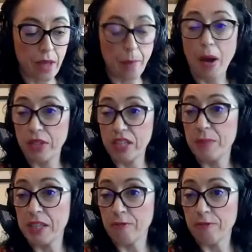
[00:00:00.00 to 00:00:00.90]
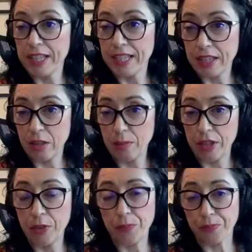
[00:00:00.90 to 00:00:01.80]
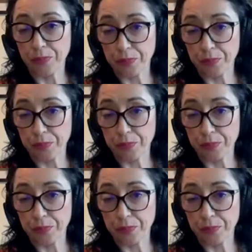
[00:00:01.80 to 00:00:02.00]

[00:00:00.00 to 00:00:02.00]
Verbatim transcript: about the specific settlement